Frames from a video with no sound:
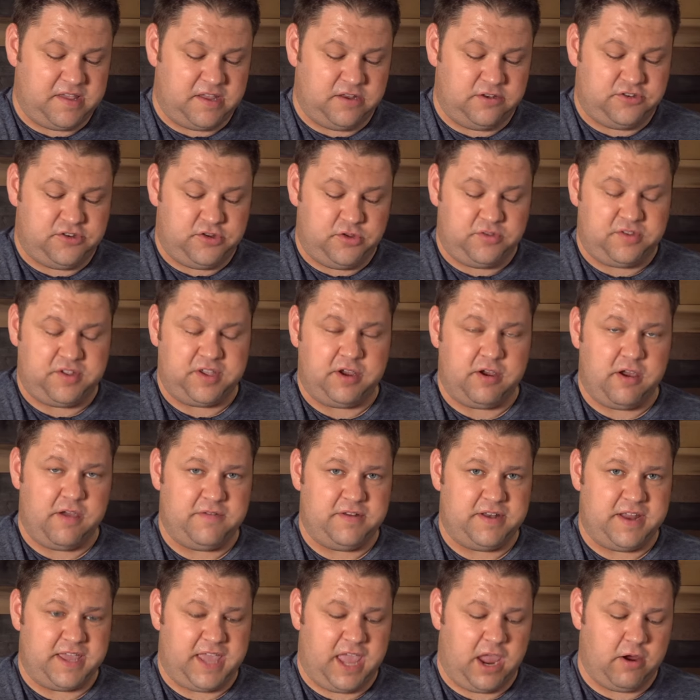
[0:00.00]
in choosing your
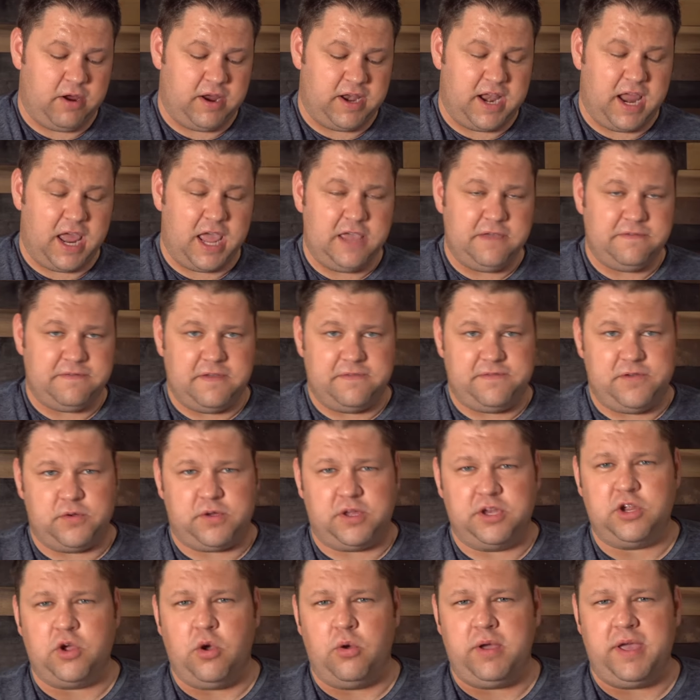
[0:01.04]
everyday carry knife. If you
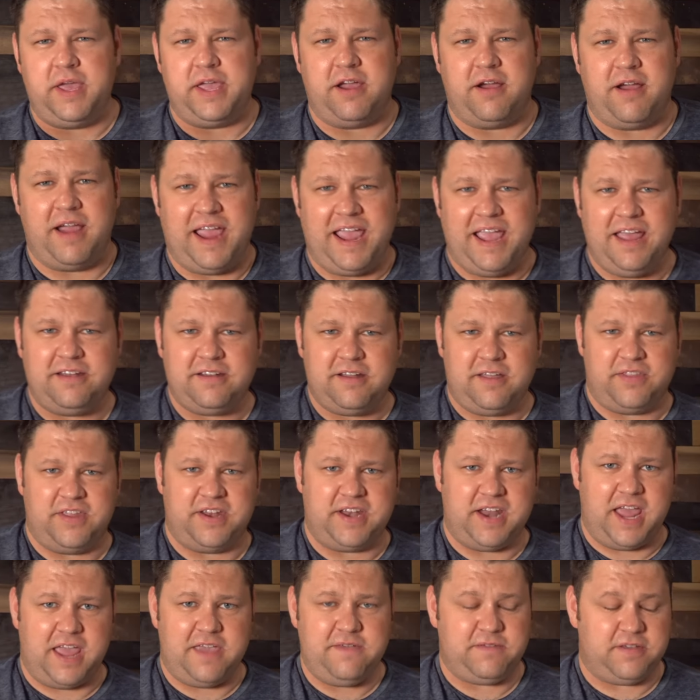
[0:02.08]
can go get your hand on the
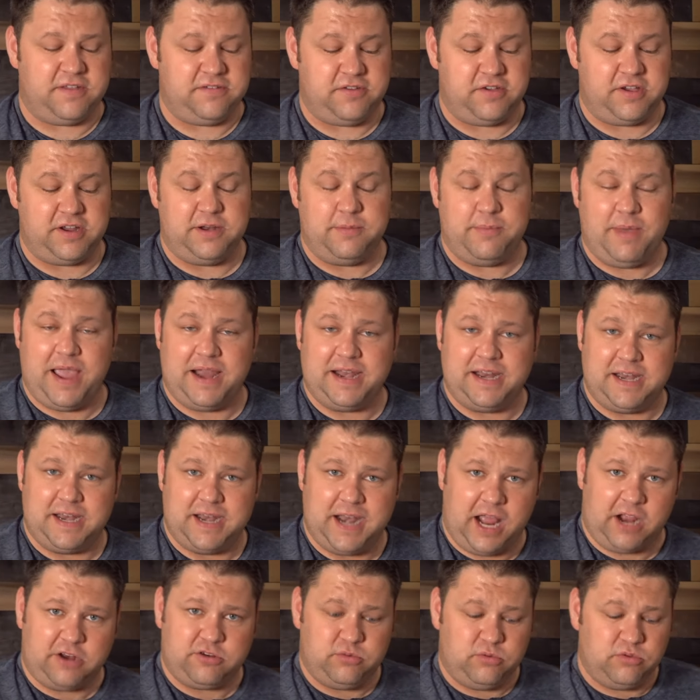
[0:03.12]
knife because you're going to buy it at an
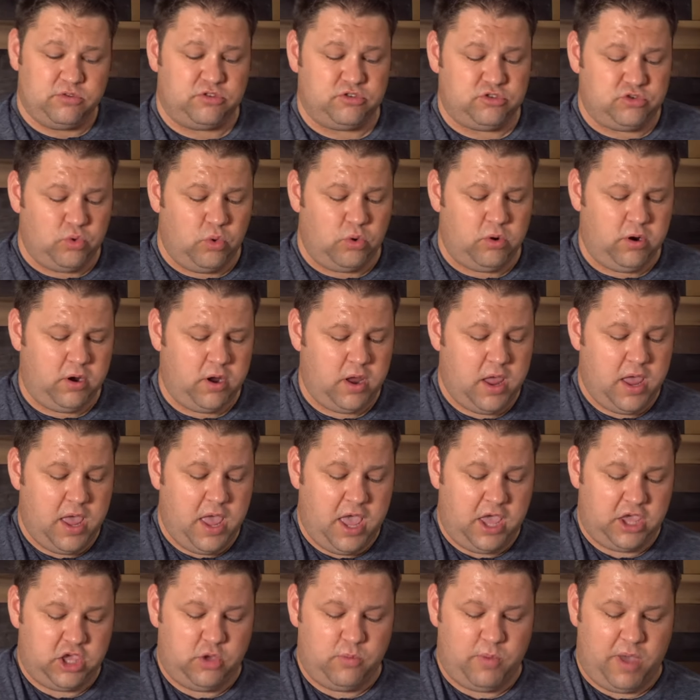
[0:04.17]
actual store,
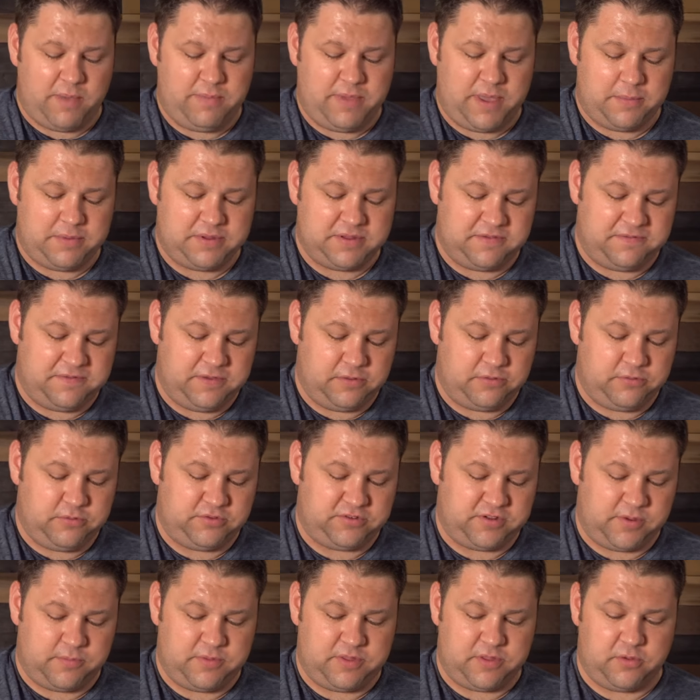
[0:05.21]
you might be able to feel through
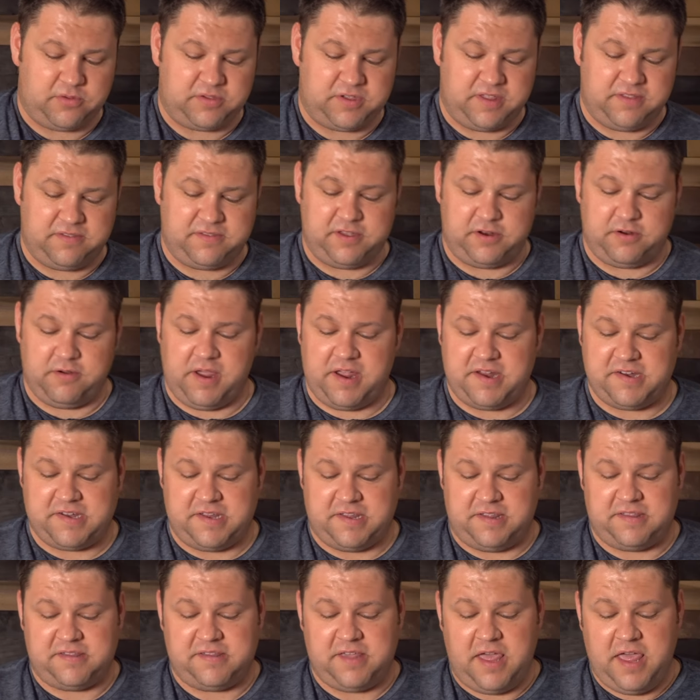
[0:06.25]
some of those
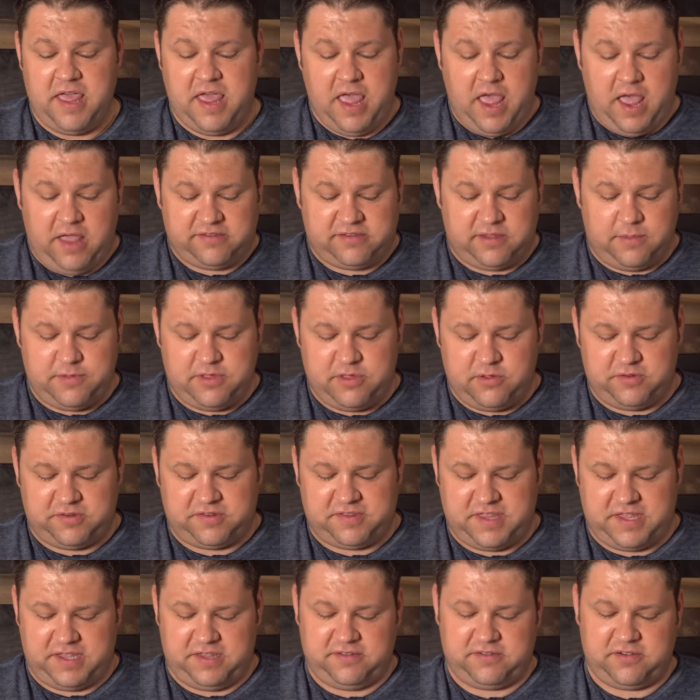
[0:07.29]
considerations. Some of those
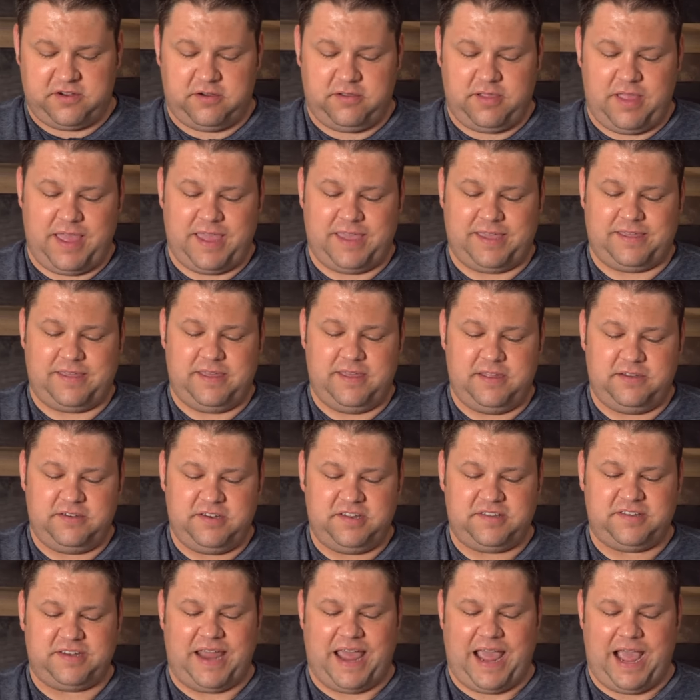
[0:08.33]
things are like,
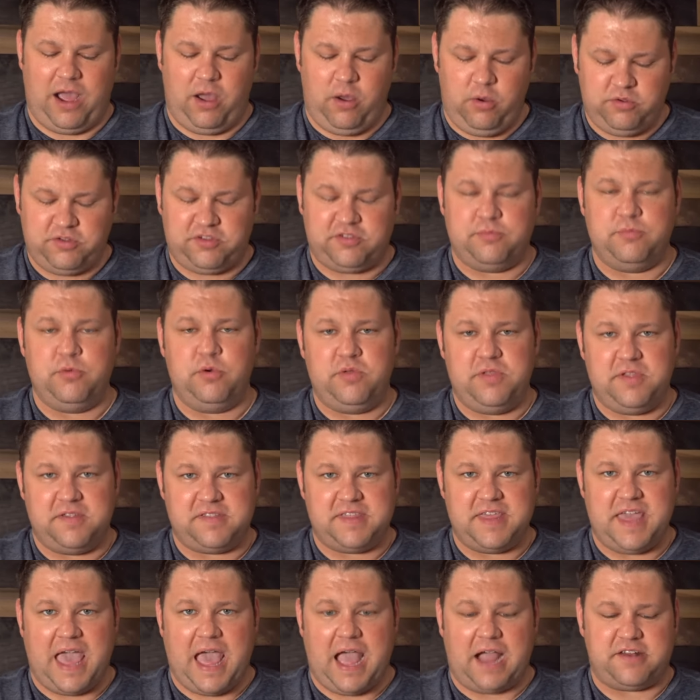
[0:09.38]
just how smooth is
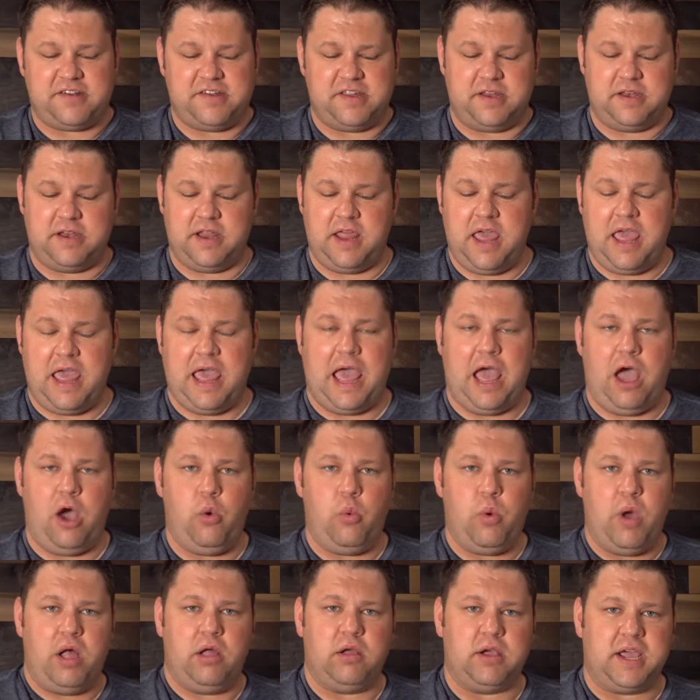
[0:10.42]
the action? How
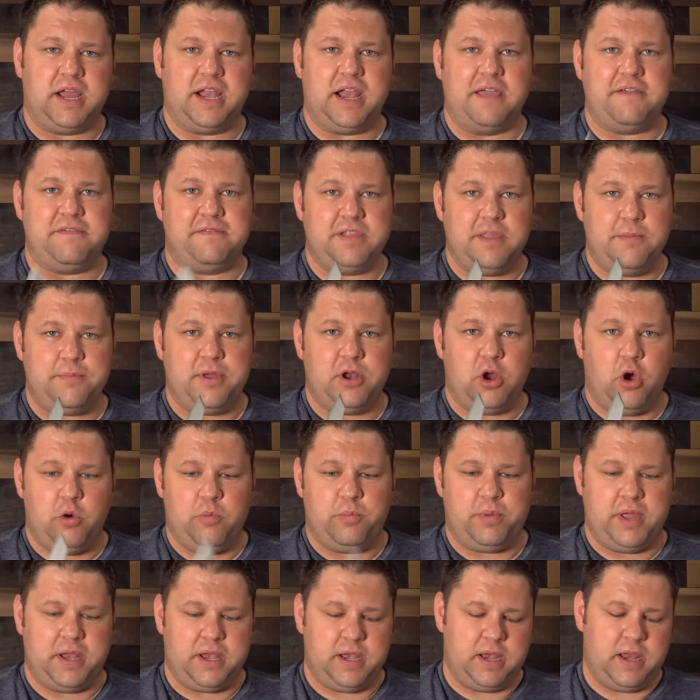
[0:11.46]
well can I flip it
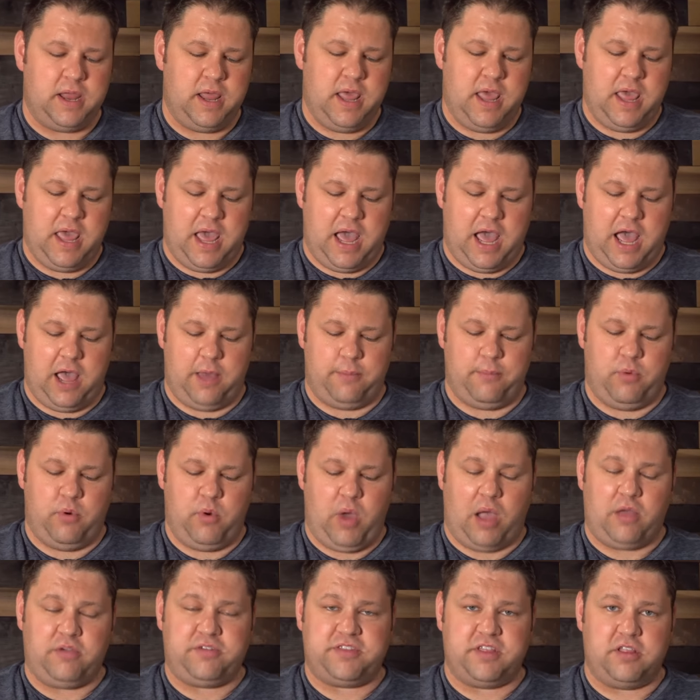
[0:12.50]
open? Um,
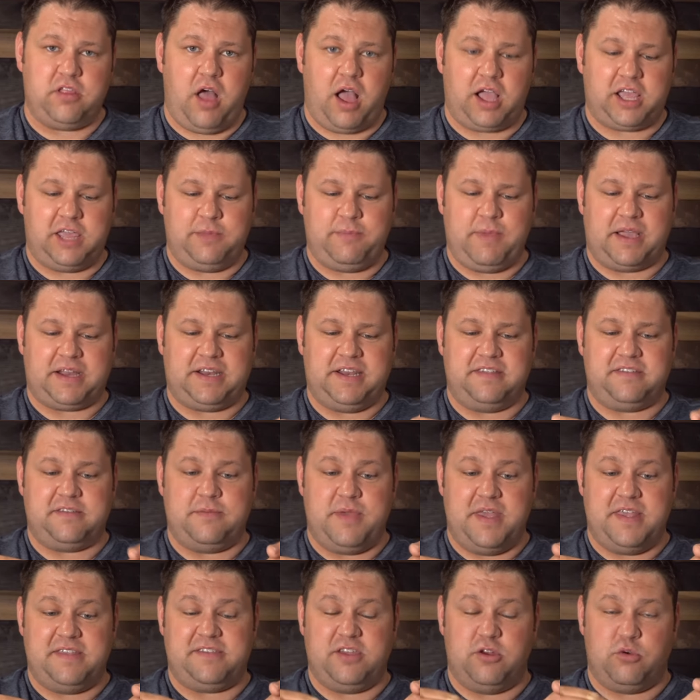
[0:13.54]
how's the locking mechanism?
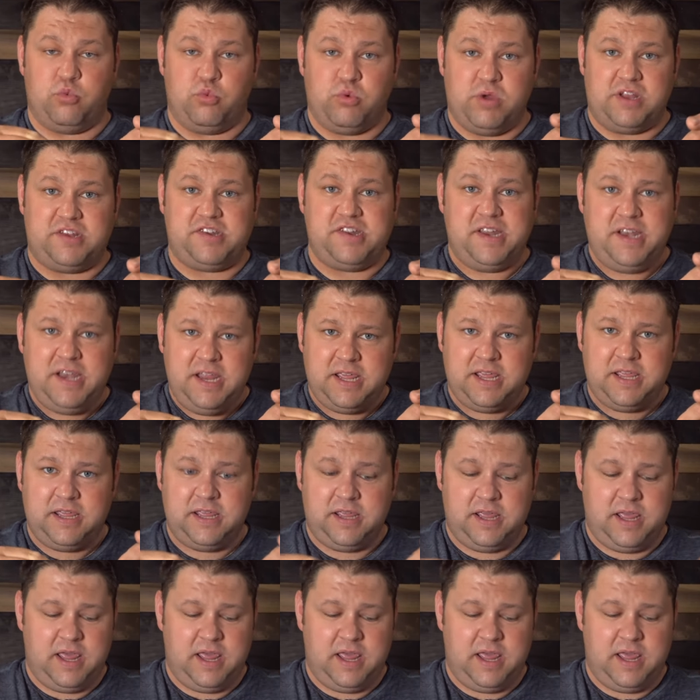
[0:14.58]
Is it rigid?